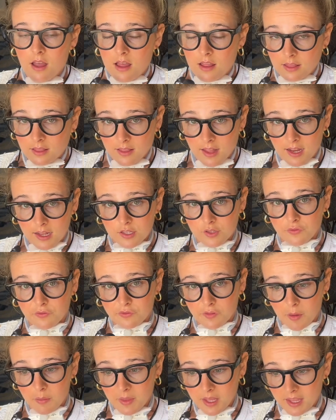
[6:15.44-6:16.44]
led us
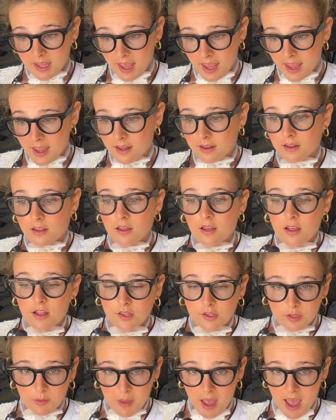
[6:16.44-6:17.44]
from the gate
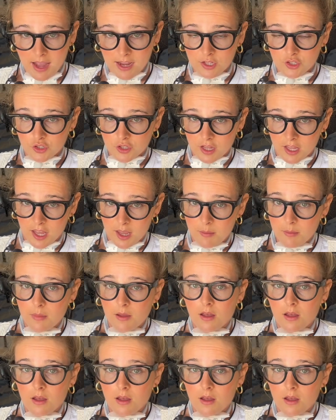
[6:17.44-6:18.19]
to baggage claim.